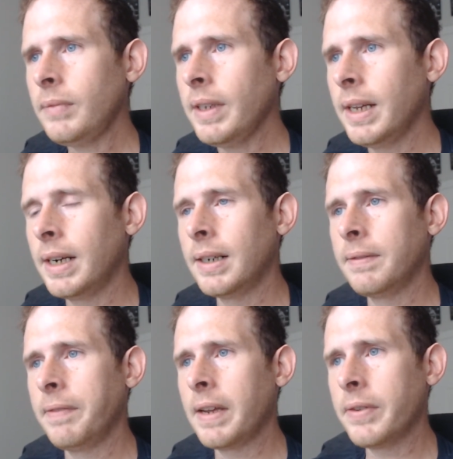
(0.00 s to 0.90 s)
Uh,
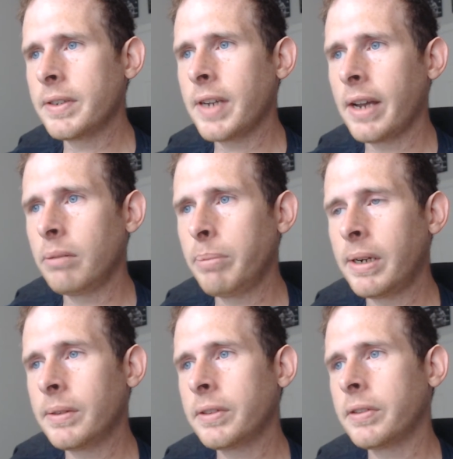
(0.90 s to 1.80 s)
favorite title
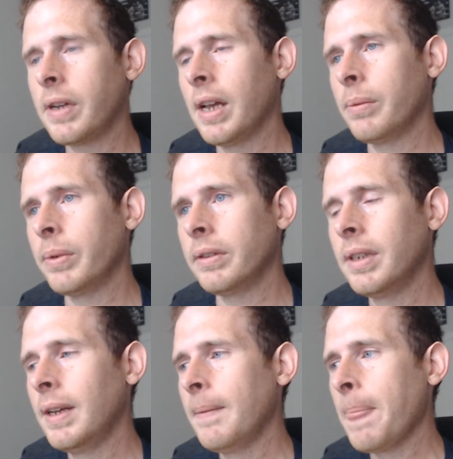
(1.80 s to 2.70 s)
belts? I would,
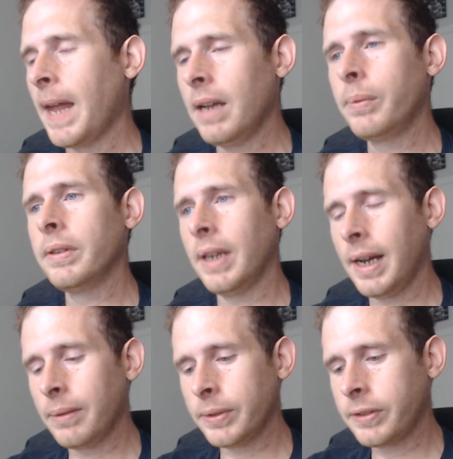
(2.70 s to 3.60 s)
I would,
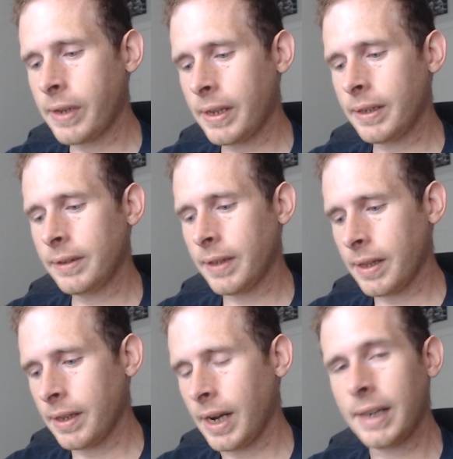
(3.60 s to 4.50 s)
I would say
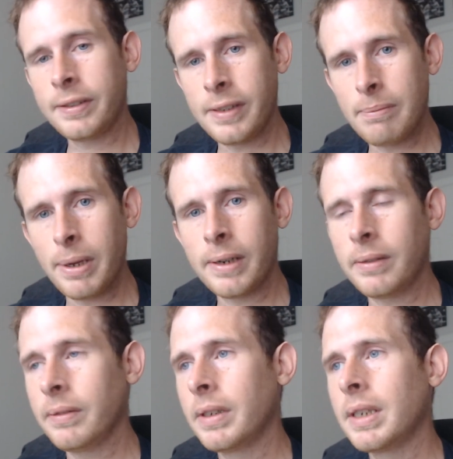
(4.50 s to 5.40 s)
the IC
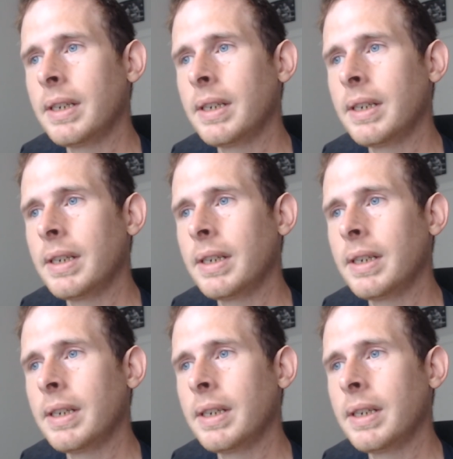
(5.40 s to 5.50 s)
belt.